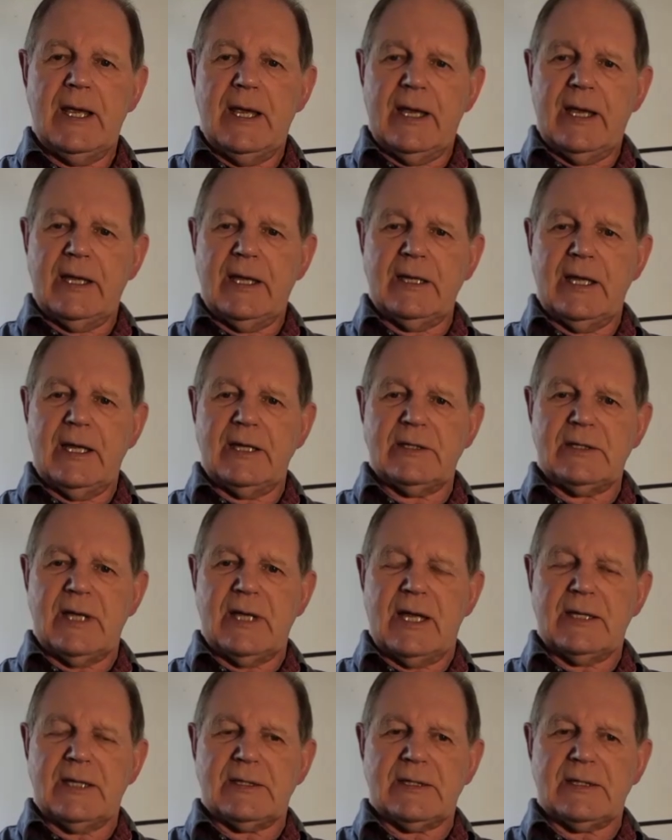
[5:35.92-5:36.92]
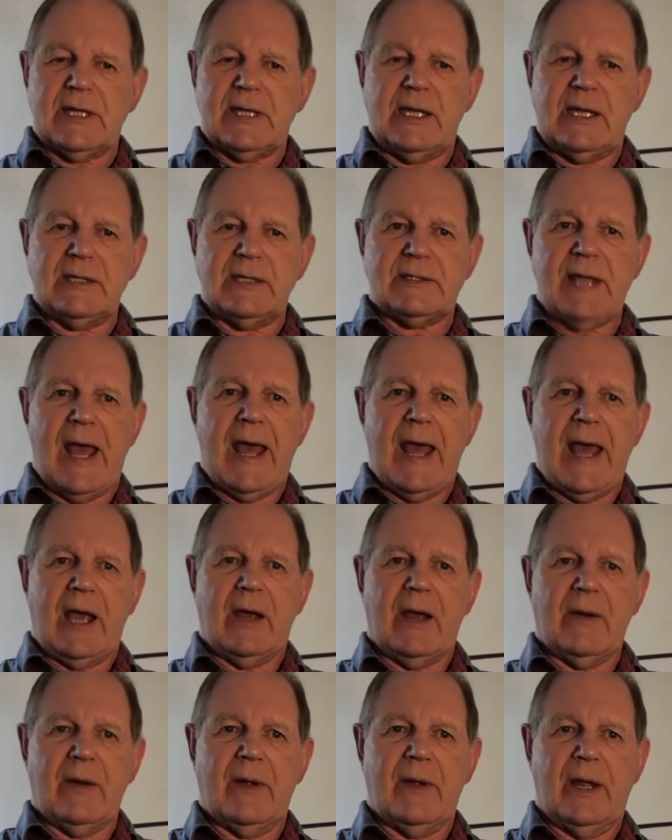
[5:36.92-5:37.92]
he's there
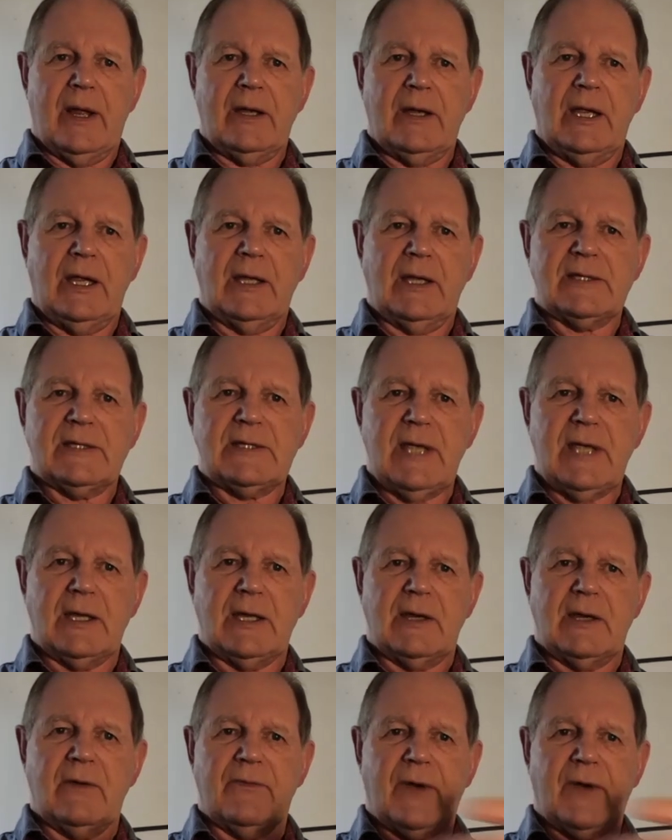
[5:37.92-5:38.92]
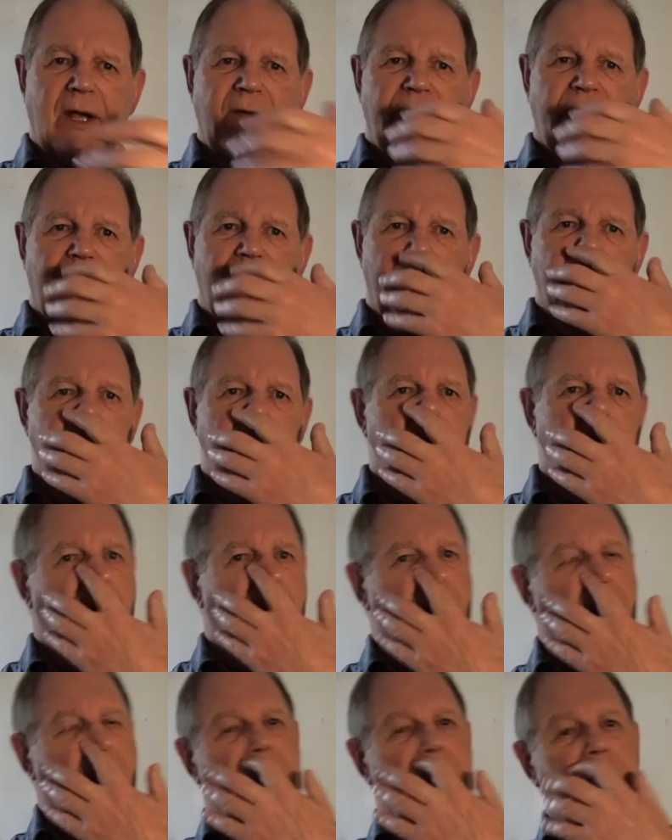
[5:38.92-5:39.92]
and he can see it in front of him. He's
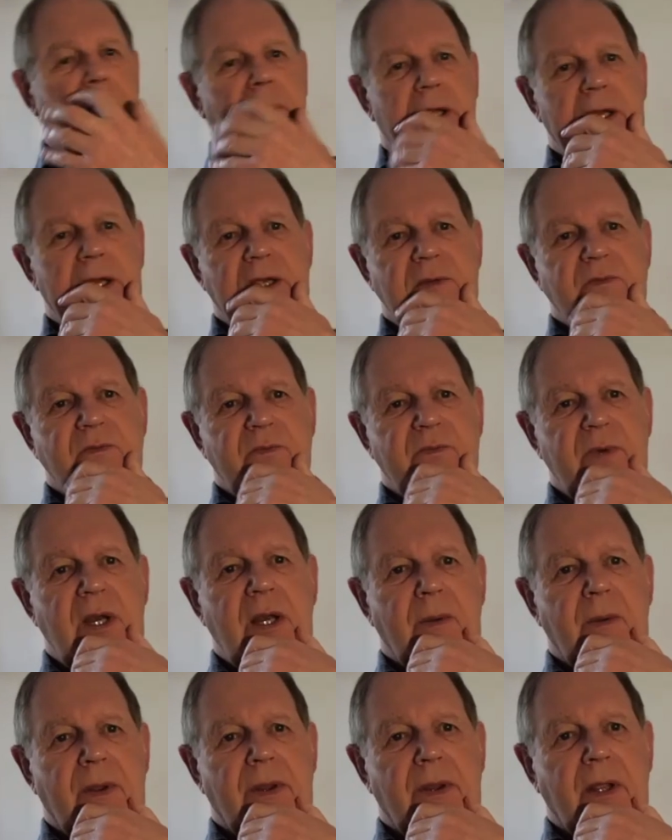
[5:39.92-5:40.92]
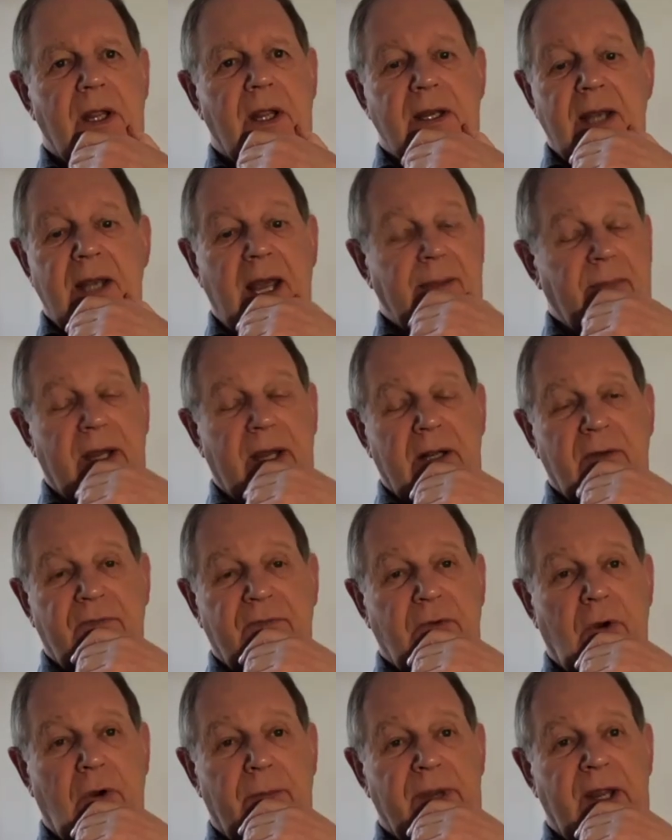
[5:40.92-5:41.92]
really one of the, and like Michael
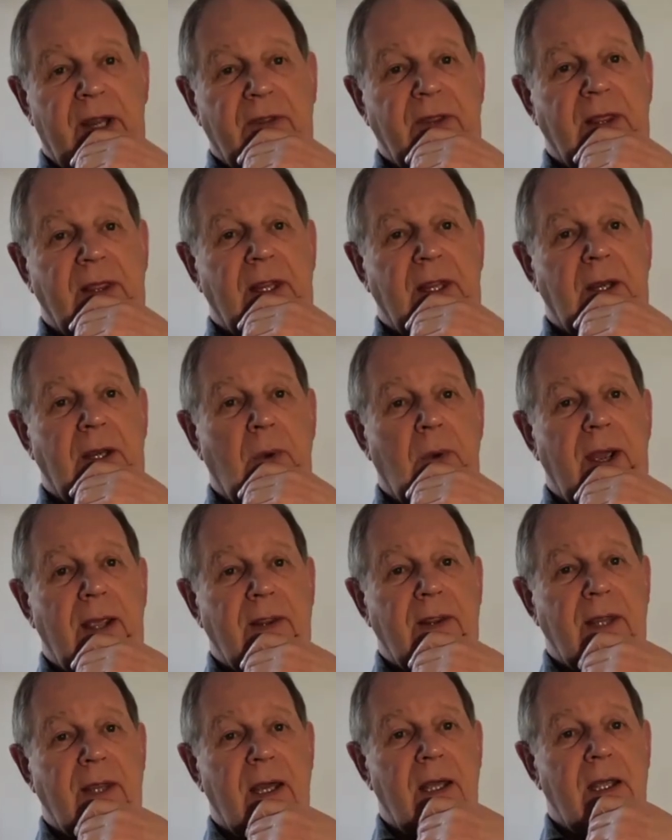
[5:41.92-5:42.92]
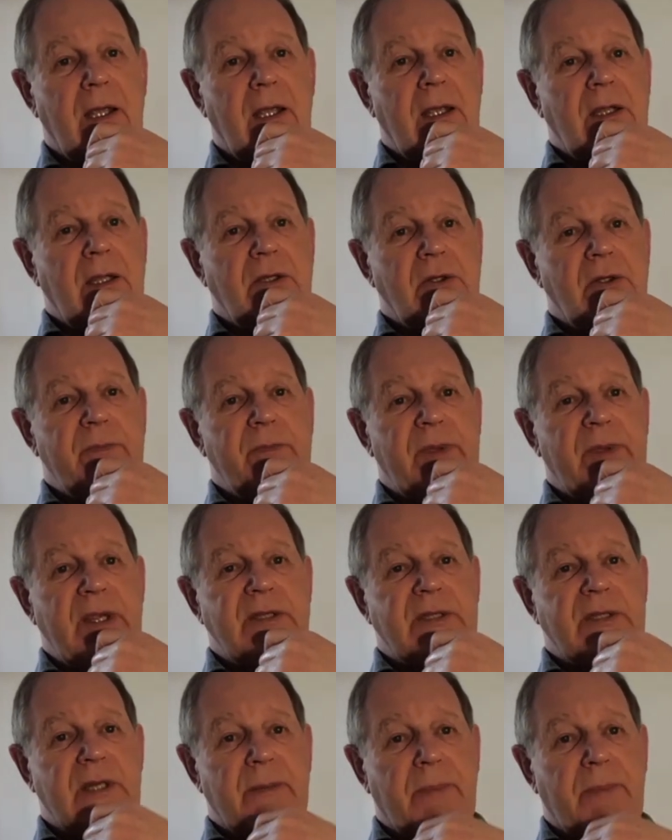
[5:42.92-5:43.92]
Foreman, I think in a way they're two
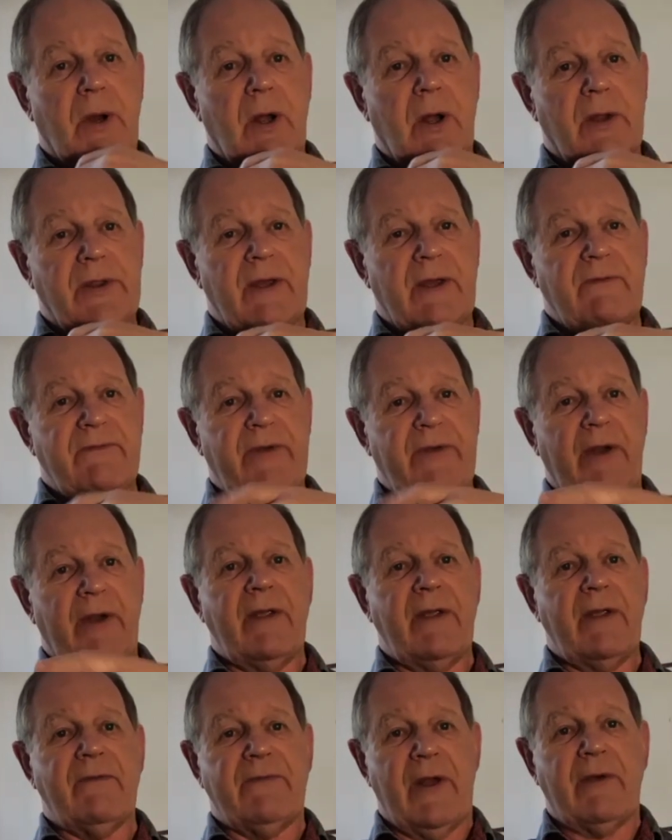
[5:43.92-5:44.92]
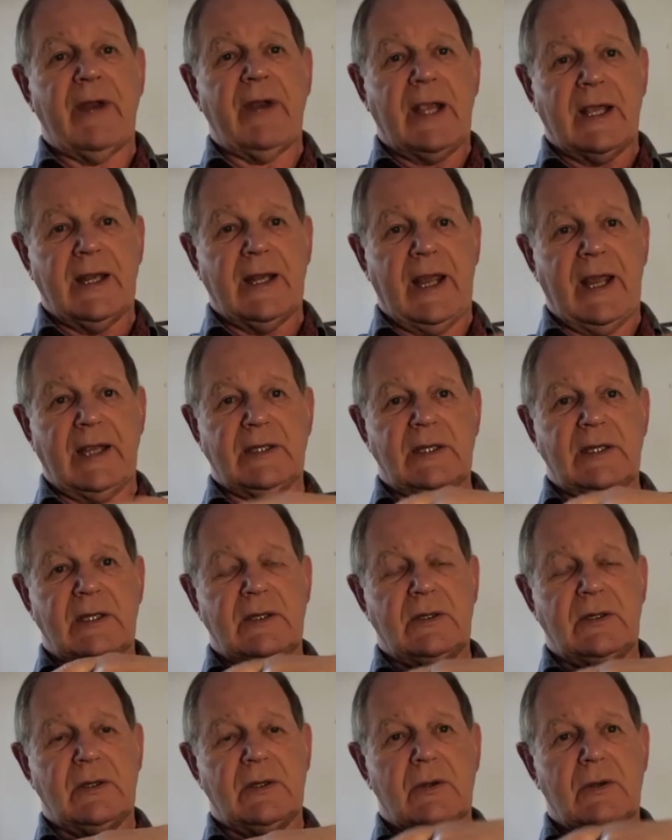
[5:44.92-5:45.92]
peas in a pod. They're very, very connected
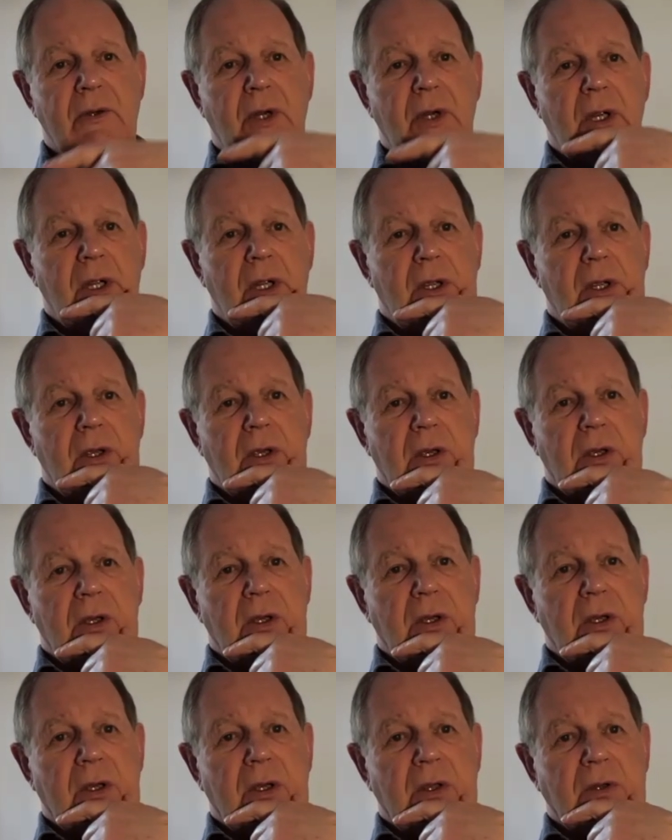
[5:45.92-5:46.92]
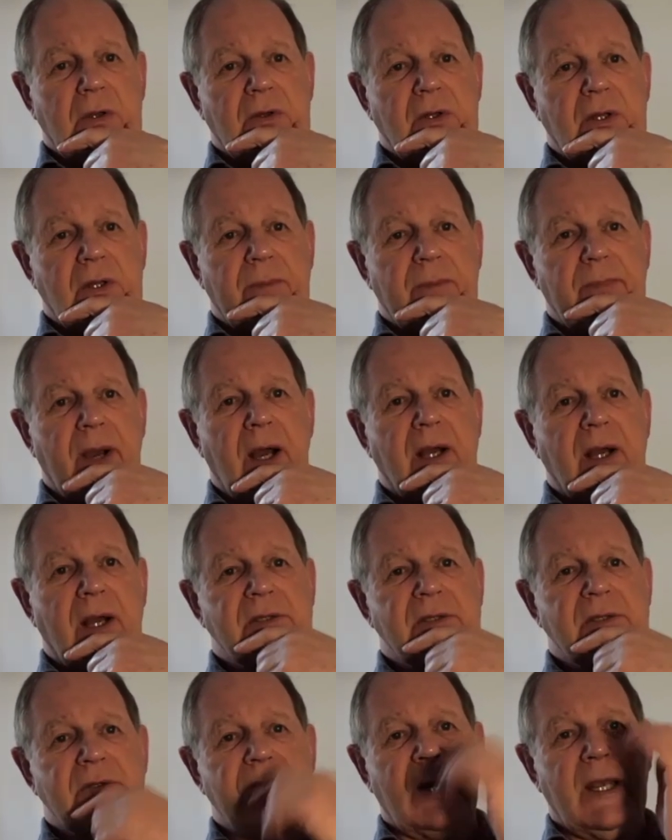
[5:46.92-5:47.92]
to the
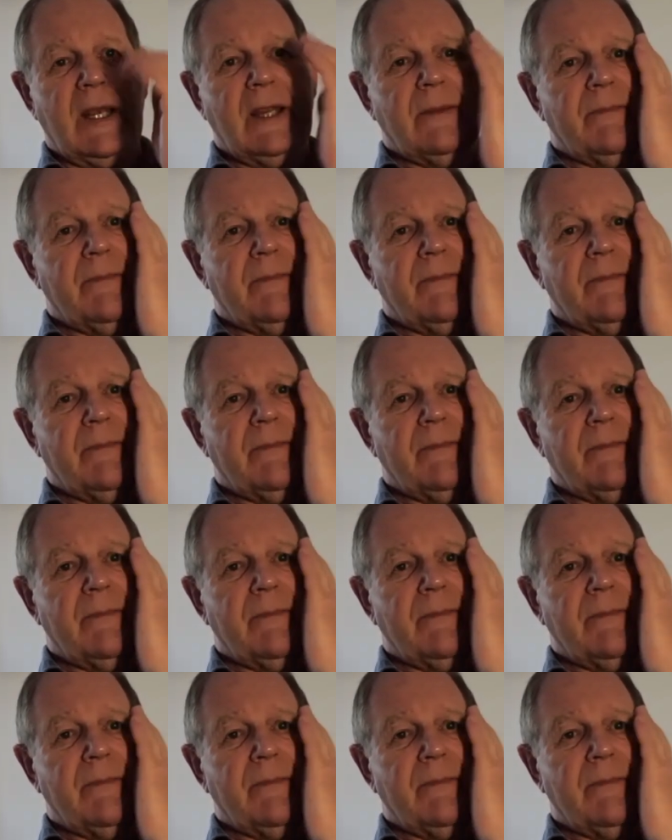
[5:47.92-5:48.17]
past, really.